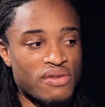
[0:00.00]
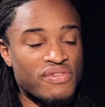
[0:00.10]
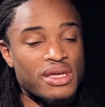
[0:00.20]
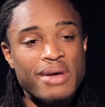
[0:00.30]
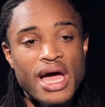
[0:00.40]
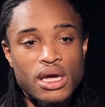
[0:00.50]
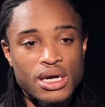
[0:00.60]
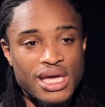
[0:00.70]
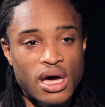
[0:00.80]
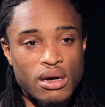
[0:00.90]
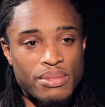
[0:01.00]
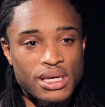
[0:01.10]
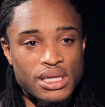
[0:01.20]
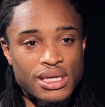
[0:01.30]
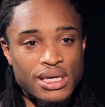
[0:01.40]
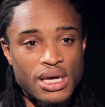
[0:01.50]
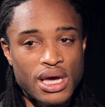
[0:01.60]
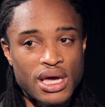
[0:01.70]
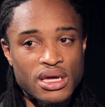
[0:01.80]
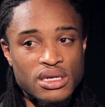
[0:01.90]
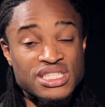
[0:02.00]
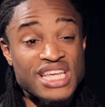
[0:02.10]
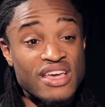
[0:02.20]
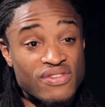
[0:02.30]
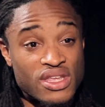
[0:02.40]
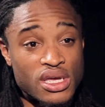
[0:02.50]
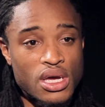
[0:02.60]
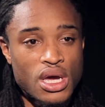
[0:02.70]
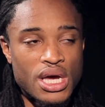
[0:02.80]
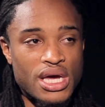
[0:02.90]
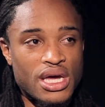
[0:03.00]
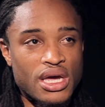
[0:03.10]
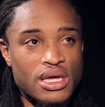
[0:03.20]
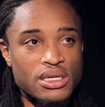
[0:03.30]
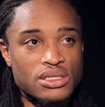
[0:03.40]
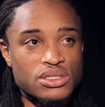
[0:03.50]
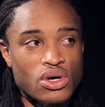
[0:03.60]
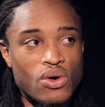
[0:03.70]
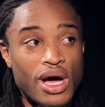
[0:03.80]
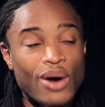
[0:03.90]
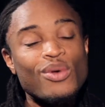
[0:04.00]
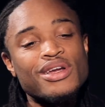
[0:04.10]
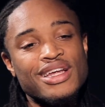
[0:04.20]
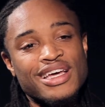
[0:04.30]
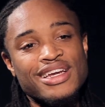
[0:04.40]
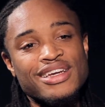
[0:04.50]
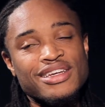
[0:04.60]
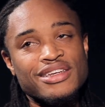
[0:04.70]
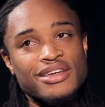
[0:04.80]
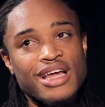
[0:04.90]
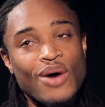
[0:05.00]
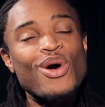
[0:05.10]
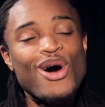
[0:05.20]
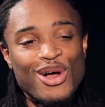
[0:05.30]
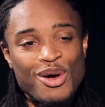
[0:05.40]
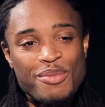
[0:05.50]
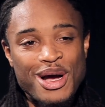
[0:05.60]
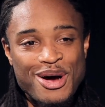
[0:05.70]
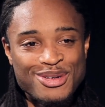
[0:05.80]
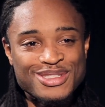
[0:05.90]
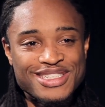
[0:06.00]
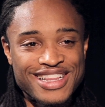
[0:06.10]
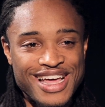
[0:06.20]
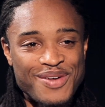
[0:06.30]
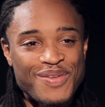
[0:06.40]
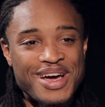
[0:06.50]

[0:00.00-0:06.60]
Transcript: feedback and accountability and safety. And so I would call her my coach in a lot of